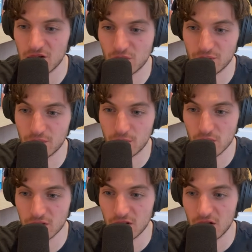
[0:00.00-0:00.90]
You read the
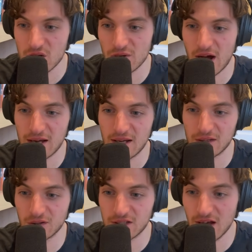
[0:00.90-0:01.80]
book, you will
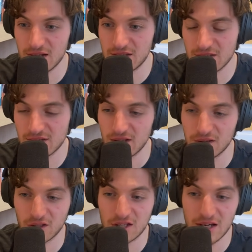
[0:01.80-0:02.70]
highlight the key IDs.
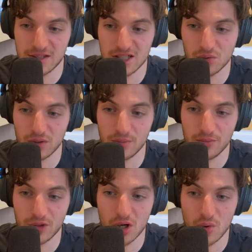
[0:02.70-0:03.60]
The key IDs will
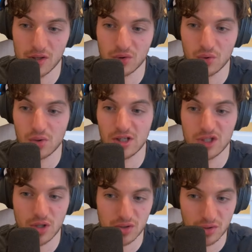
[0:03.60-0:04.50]
go into a
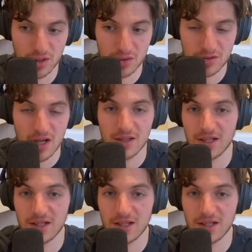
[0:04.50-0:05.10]
literature node.